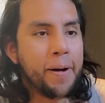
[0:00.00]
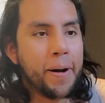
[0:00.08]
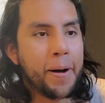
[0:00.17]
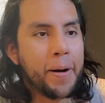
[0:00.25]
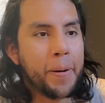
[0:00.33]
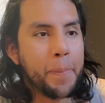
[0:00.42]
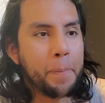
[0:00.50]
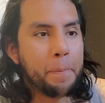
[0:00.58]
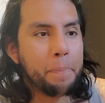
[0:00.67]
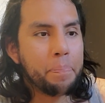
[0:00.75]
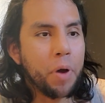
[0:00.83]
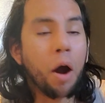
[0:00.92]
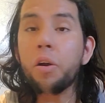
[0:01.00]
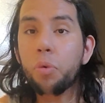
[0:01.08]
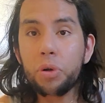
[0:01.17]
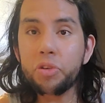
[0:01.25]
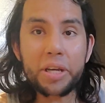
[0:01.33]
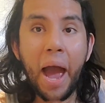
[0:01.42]
Um,
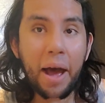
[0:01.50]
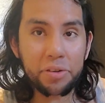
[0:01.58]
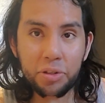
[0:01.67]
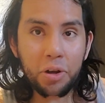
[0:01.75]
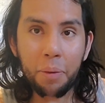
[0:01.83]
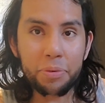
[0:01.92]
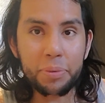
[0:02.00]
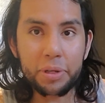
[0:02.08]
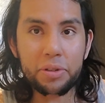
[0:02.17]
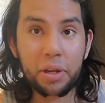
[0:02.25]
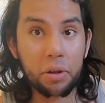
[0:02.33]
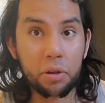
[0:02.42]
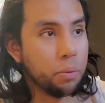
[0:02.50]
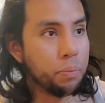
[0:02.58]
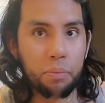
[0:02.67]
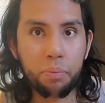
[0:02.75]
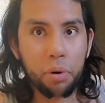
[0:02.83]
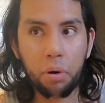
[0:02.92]
Realty hasn't come to me and said, yo,
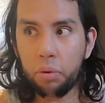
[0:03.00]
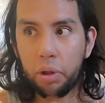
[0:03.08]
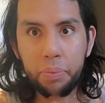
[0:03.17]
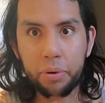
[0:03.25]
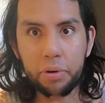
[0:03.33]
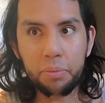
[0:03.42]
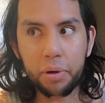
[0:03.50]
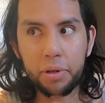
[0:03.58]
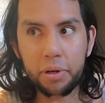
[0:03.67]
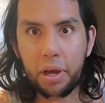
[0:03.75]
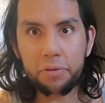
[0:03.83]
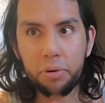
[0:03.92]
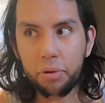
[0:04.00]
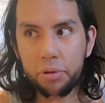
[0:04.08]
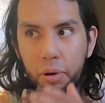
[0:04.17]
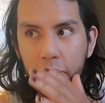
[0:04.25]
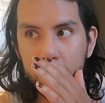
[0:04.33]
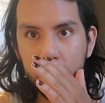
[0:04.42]
bro, like put in money in After Earth,
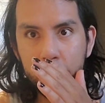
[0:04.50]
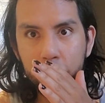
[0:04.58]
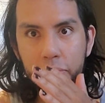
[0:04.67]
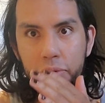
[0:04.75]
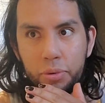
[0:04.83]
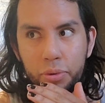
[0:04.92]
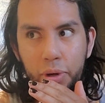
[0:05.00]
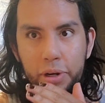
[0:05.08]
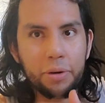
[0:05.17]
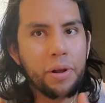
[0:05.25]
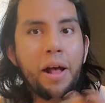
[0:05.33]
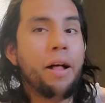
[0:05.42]
yo, do, do, do it right now.